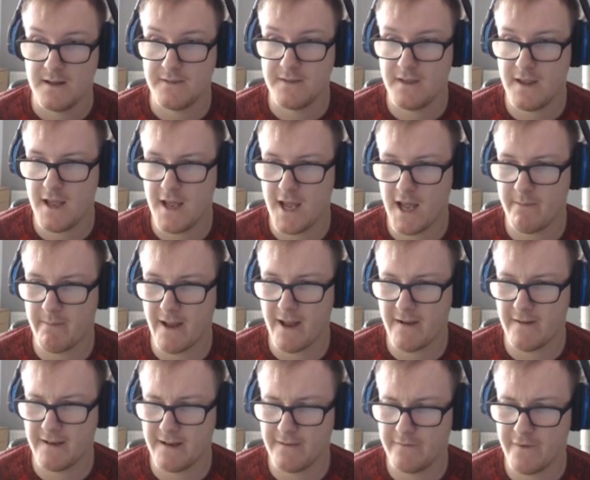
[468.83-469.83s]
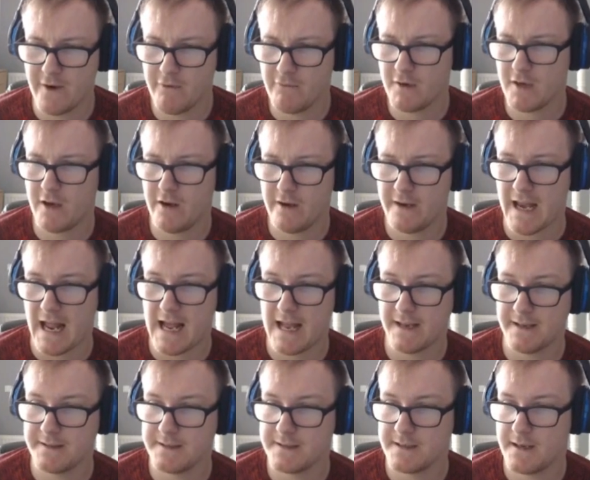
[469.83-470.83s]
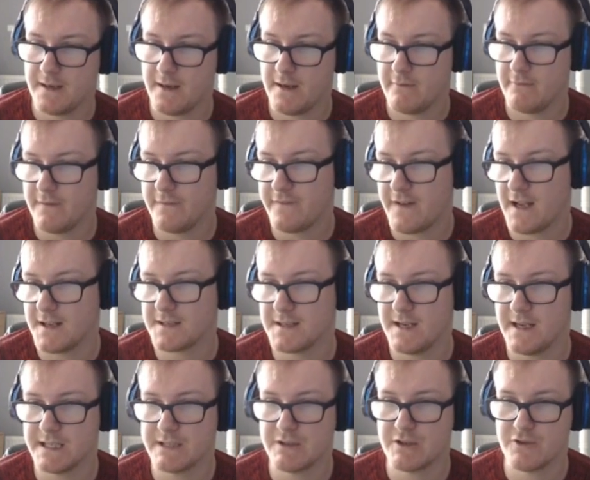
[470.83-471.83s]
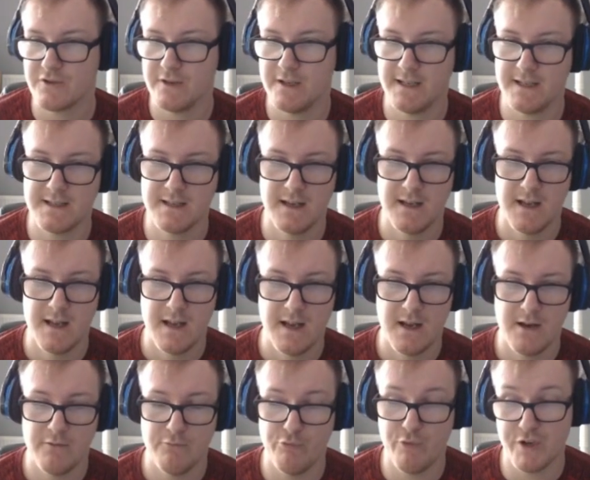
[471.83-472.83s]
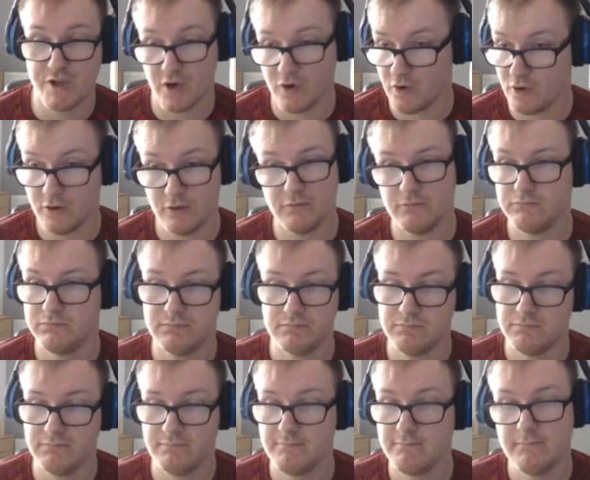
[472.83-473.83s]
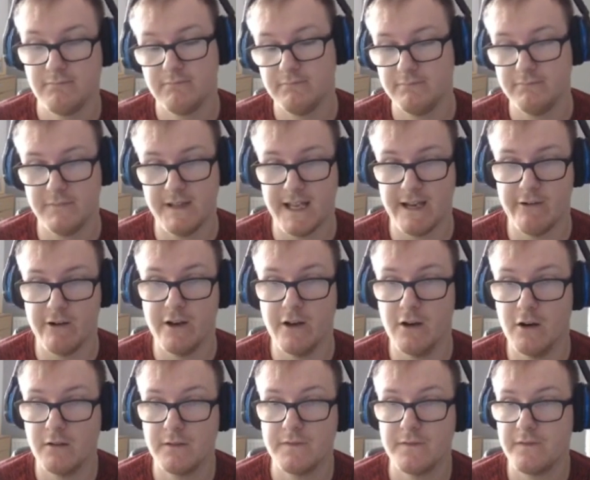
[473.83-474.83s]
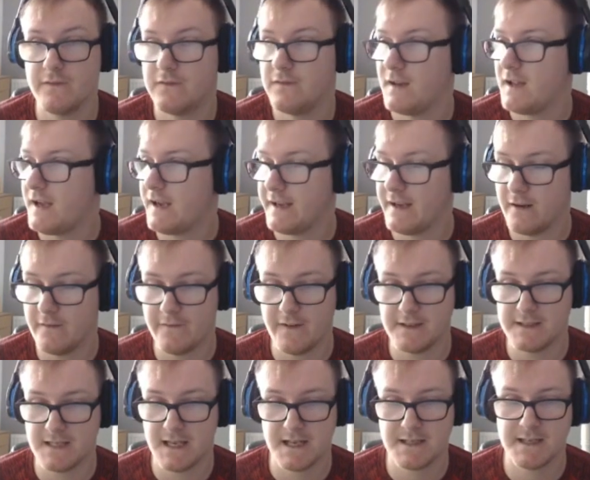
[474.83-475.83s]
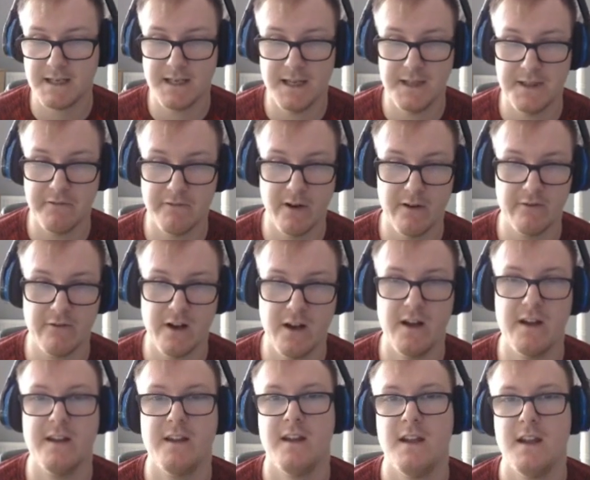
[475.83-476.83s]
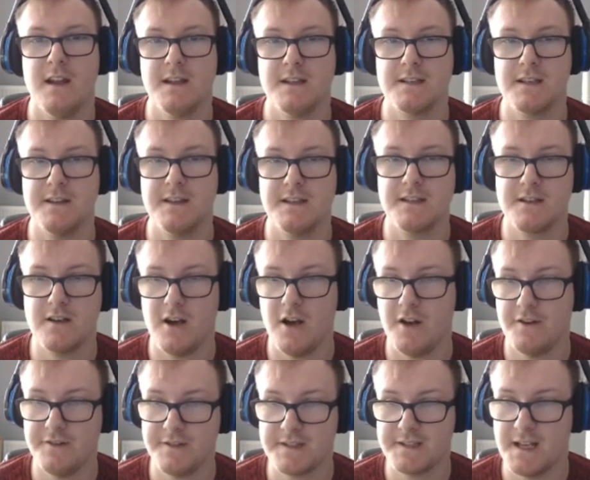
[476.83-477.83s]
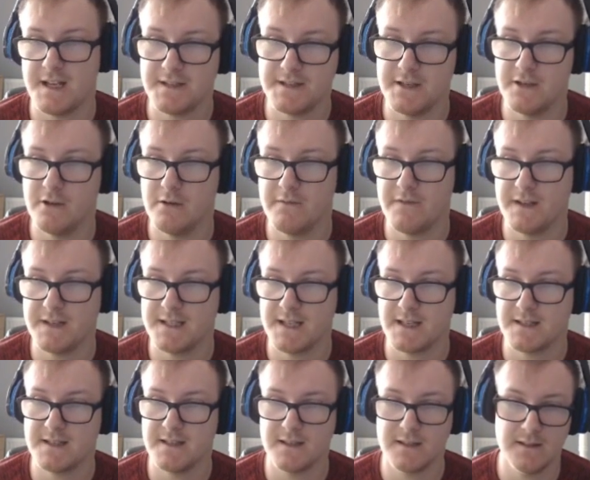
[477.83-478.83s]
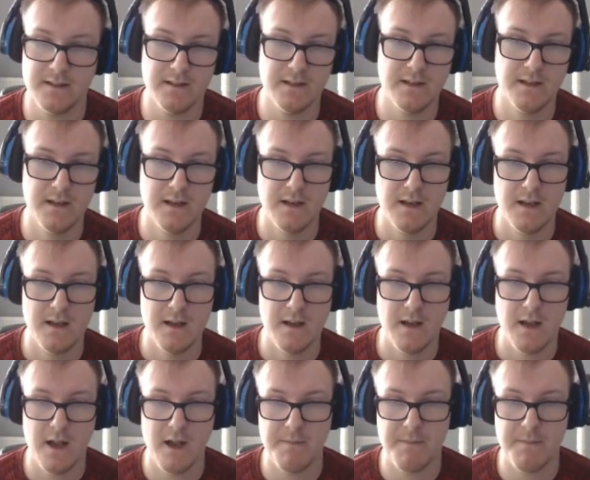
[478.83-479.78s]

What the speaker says: evoke card, and Thousand Eyes Strict, which all near enough like are fantastic in their own right. So this card just sets it up fantastically. The